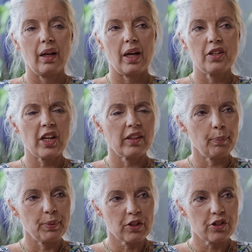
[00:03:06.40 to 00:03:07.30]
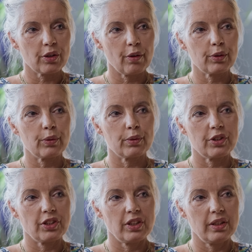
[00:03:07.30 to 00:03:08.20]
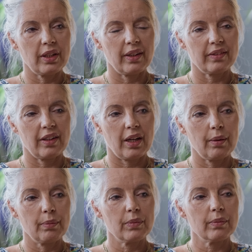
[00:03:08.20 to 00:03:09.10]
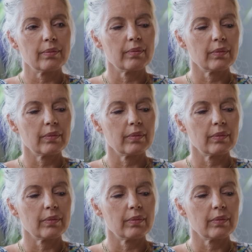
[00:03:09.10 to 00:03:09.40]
And she had a picture of Guruji at the time.